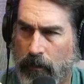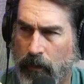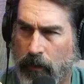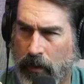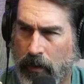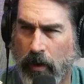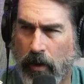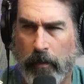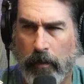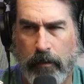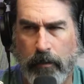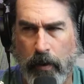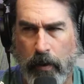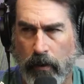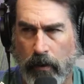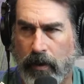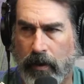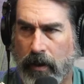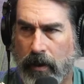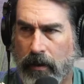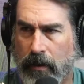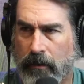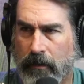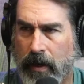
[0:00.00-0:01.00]
called
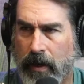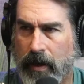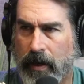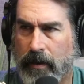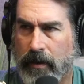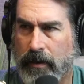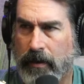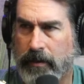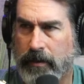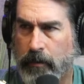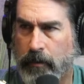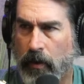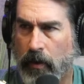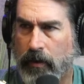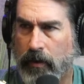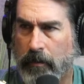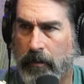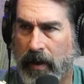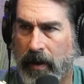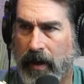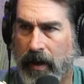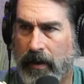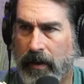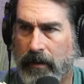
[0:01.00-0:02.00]
polka, right? It's a polka
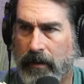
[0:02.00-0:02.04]
band,